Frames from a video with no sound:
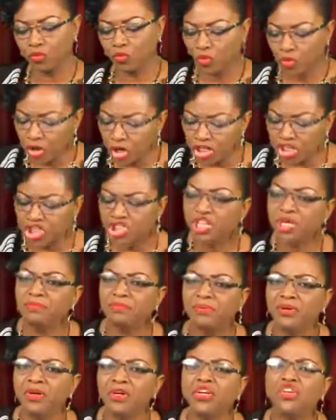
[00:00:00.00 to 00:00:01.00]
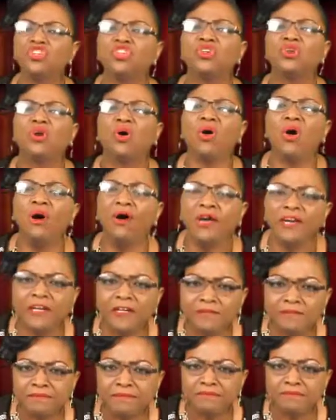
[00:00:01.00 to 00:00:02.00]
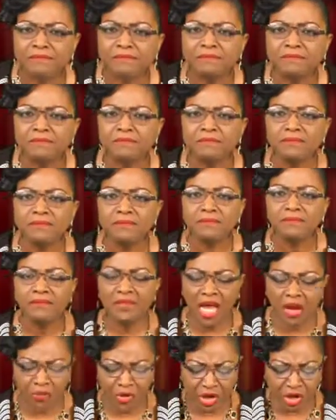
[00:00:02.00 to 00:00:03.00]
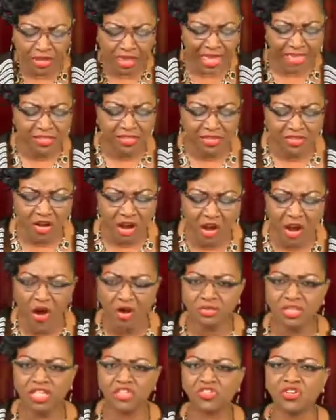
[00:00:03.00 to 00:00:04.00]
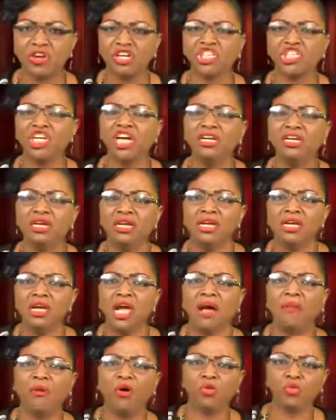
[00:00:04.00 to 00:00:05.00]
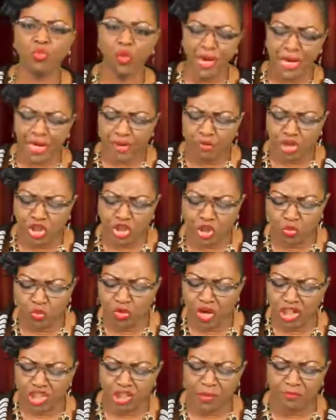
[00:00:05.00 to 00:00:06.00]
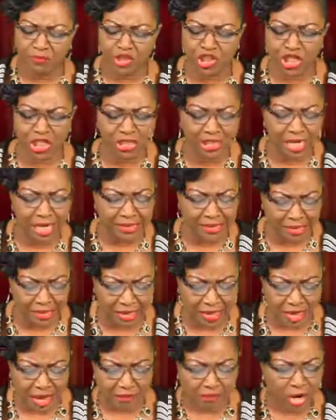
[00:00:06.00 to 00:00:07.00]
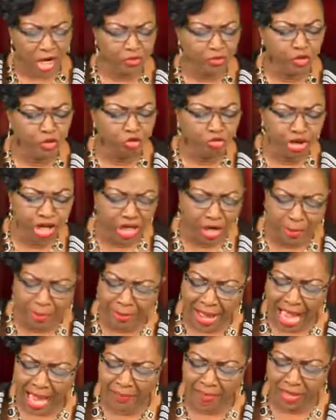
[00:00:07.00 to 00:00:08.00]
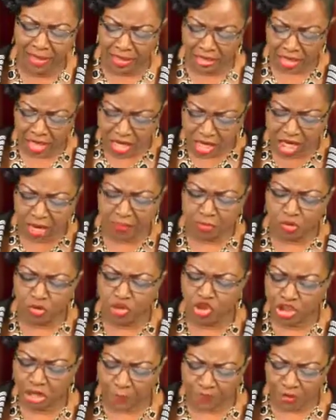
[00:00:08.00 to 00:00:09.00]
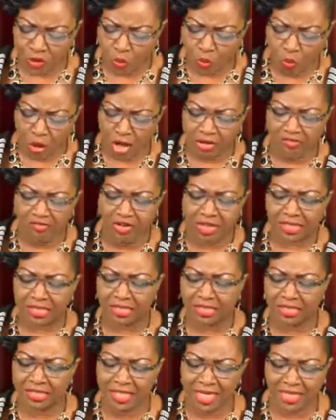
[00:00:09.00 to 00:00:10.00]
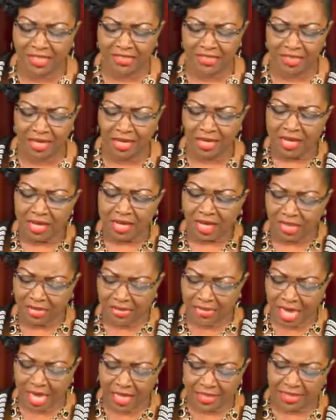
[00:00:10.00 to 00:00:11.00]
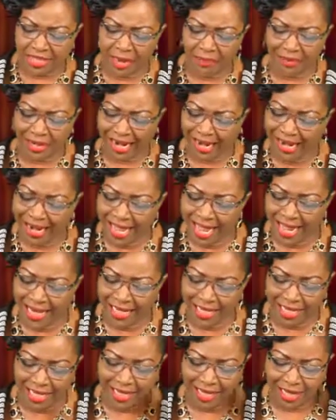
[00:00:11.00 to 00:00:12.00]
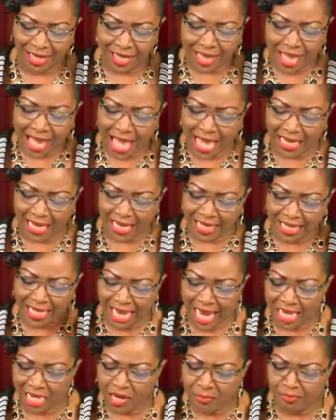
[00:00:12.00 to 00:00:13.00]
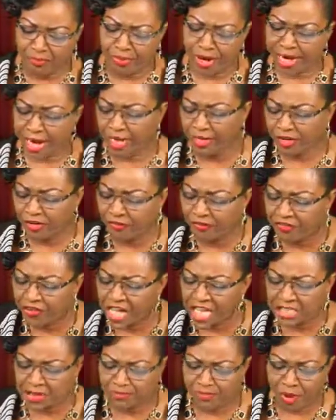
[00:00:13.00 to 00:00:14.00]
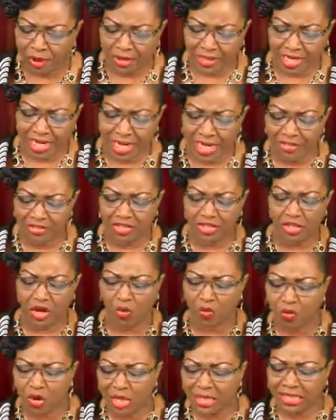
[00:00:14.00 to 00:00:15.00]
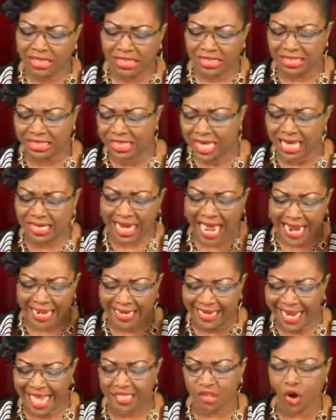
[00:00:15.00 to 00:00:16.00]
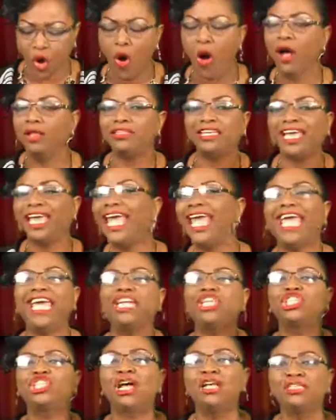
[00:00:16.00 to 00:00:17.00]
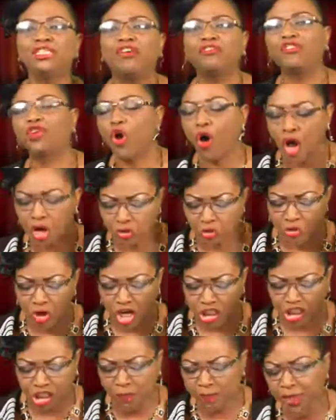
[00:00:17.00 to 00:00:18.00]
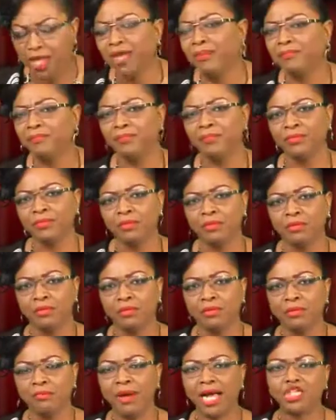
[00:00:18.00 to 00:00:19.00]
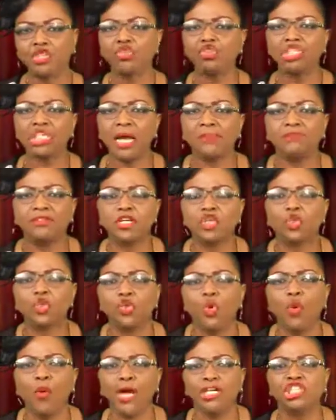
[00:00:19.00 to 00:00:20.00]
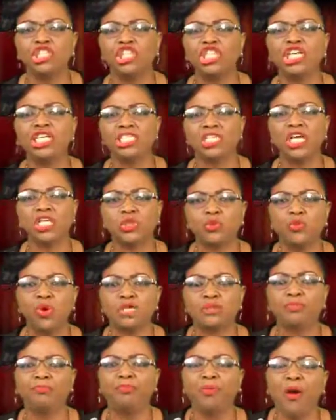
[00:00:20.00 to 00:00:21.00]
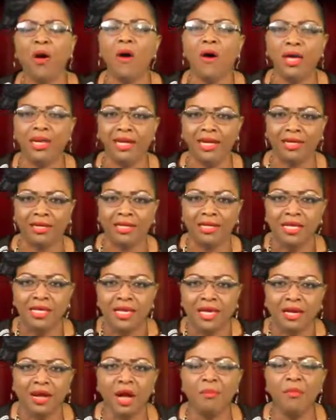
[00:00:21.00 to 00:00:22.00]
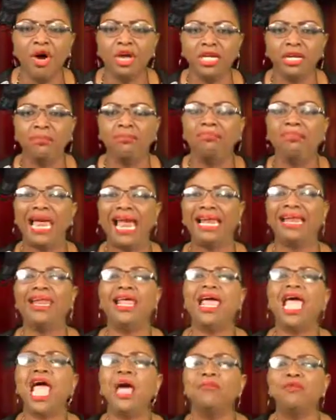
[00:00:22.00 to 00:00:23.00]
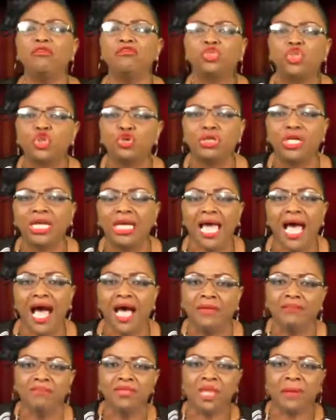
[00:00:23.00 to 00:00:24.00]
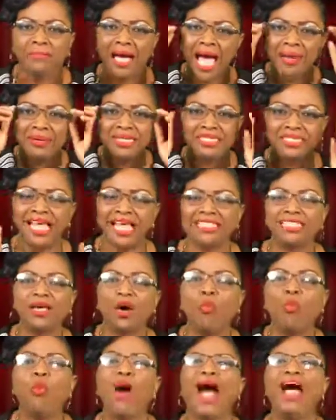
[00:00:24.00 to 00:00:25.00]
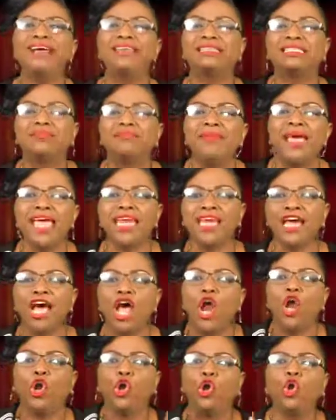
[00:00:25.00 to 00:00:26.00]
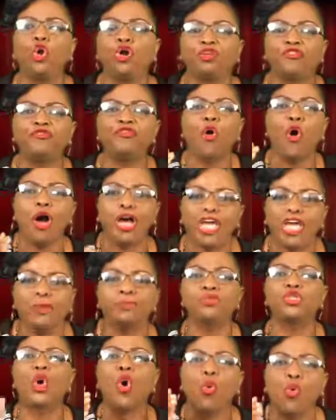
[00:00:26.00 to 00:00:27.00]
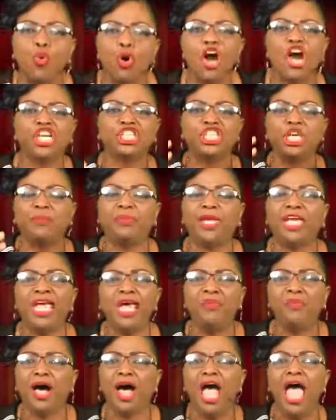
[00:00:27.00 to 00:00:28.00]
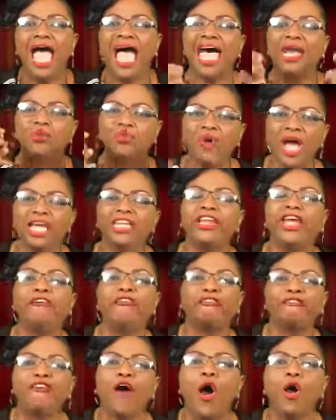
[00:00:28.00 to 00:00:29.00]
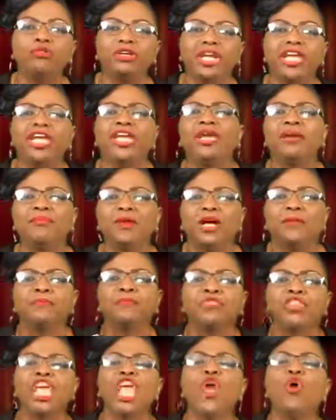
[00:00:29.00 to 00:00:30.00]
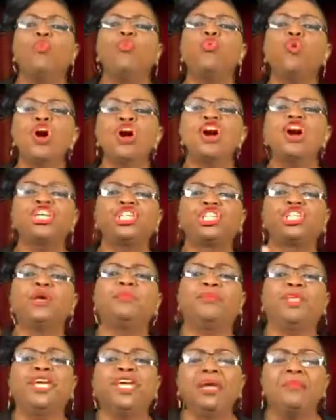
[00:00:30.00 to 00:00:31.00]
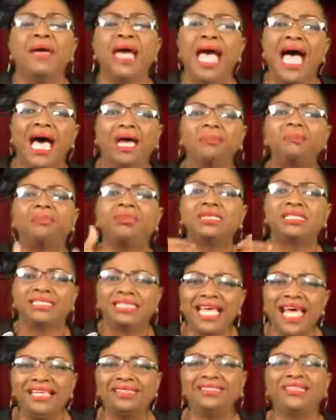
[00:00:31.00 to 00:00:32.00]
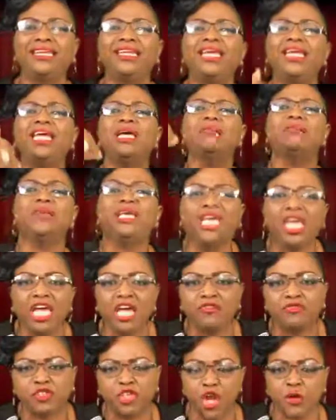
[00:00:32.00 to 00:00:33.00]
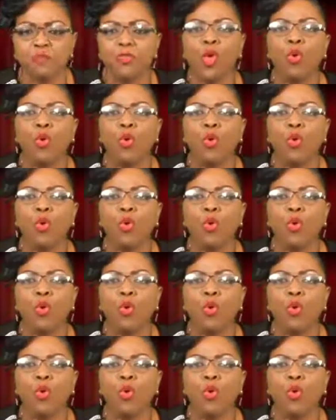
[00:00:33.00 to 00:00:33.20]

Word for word: Worship God. And we could get into a long discussion about whether we should worship Jesus. But if you read your Bible, Hebrews chapter 1, verse 6, it tells them clearly. And again, he bringeth the firstborn into the world, he saith, and let all the angels of God worship him. Matthew chapter 2, when Jesus was born, uh, come on, in Bethlehem of Judea, the Bible says the wise men uh, looked for him to worship him. Uh, and when they found him, they worshiped him and presented him gifts.